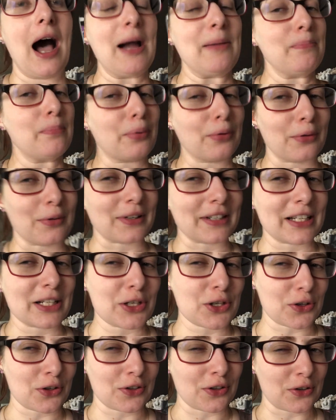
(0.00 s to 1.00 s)
I'm pretty
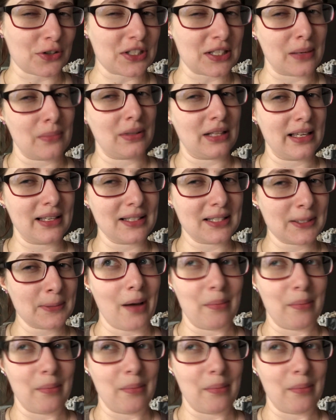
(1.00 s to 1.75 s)
sure they're siblings.